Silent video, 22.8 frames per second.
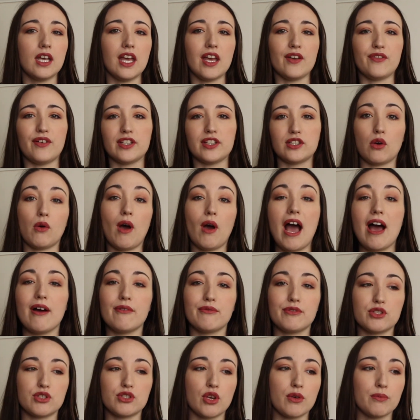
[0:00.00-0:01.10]
if I don't
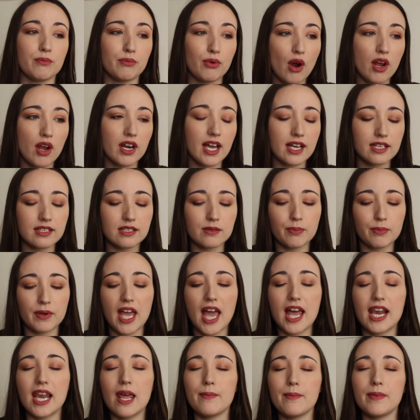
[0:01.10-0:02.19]
have the certain products, but
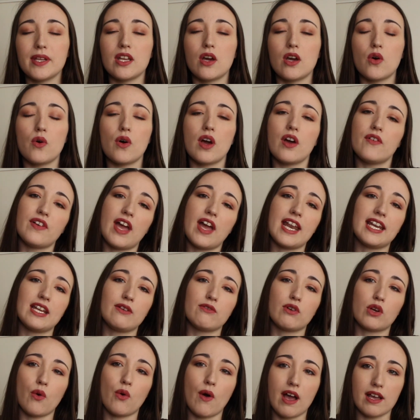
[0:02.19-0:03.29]
yeah, let me know of any
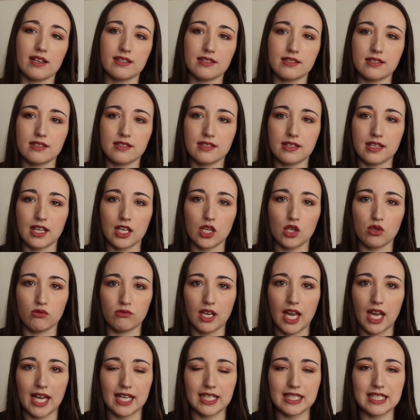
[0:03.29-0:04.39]
requests that you'd
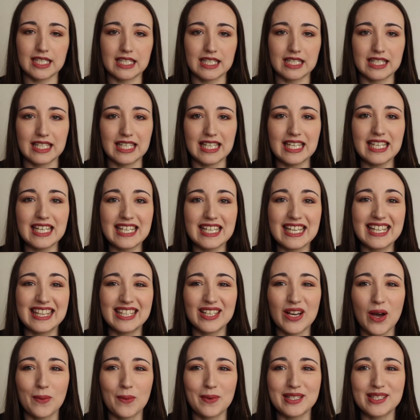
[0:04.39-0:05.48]
like to see in the
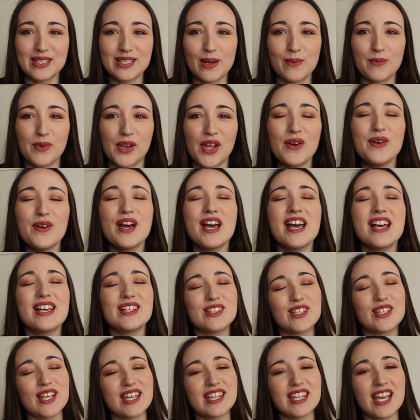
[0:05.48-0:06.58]
comments down below.
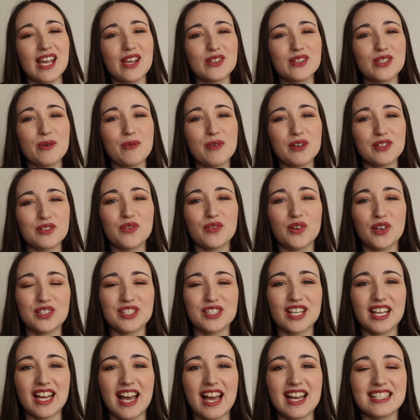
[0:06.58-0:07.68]
So yeah, thank you so much for
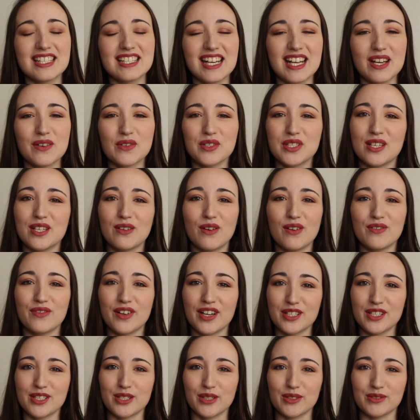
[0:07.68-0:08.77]
watching, guys, and I will see you all
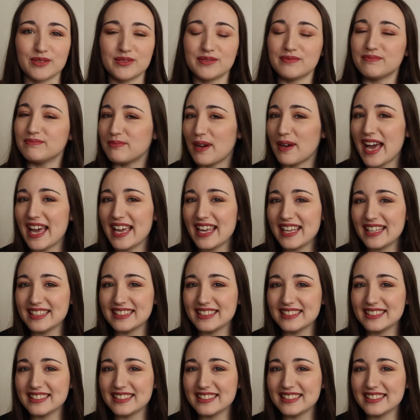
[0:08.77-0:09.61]
very soon. Bye!